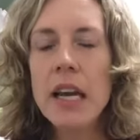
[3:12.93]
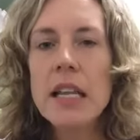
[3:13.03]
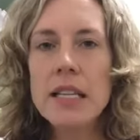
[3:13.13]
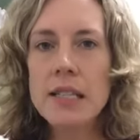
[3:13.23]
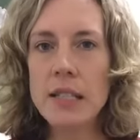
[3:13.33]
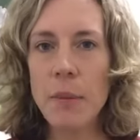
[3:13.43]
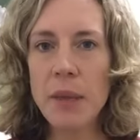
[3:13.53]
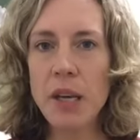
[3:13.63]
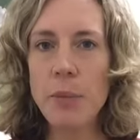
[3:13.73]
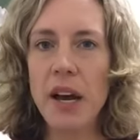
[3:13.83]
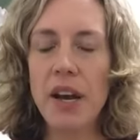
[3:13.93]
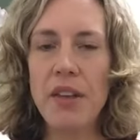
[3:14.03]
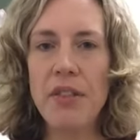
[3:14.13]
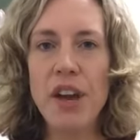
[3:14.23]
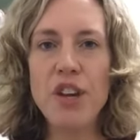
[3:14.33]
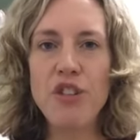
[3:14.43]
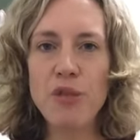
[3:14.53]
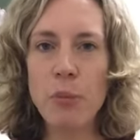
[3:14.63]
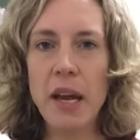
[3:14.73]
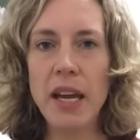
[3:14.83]
There's something about it that you've
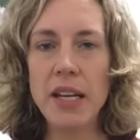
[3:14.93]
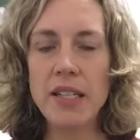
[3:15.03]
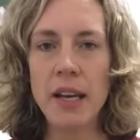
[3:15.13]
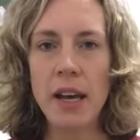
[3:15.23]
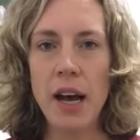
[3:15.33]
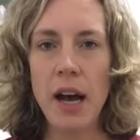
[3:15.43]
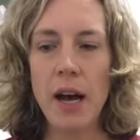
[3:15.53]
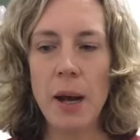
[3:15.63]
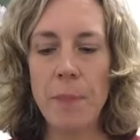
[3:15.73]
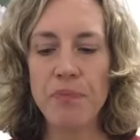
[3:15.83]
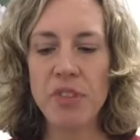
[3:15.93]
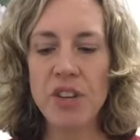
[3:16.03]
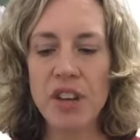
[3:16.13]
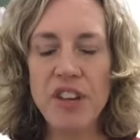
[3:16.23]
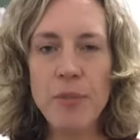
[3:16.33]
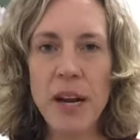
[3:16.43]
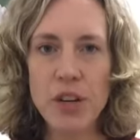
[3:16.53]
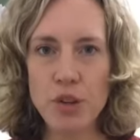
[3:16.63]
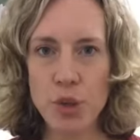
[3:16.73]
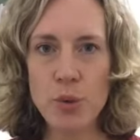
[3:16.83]
made a
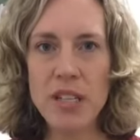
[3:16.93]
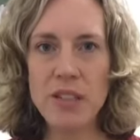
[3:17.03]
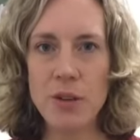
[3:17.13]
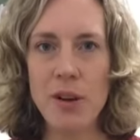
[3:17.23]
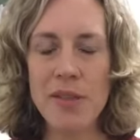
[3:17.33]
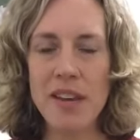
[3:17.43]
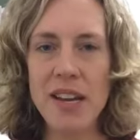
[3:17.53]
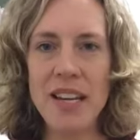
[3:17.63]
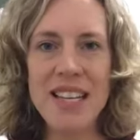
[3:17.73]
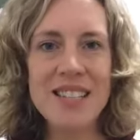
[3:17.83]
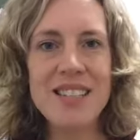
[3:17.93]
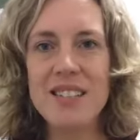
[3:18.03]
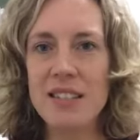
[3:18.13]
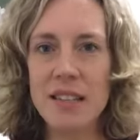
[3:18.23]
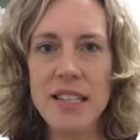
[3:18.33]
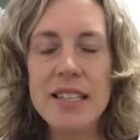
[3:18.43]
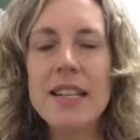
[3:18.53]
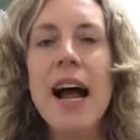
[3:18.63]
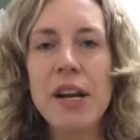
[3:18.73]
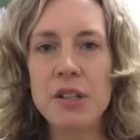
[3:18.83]
choice on that isn't
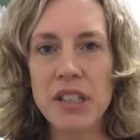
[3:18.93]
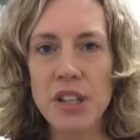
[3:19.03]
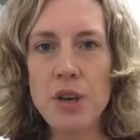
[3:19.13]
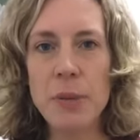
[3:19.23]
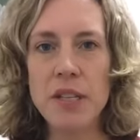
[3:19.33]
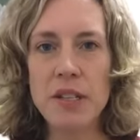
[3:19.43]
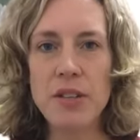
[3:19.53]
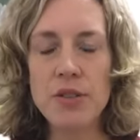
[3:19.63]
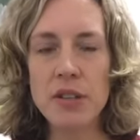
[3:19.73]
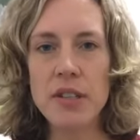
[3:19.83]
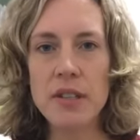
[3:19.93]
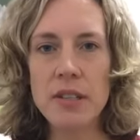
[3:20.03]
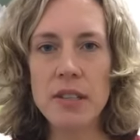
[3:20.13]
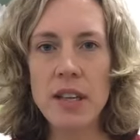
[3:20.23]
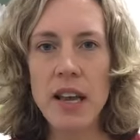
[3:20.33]
actually in your best interests.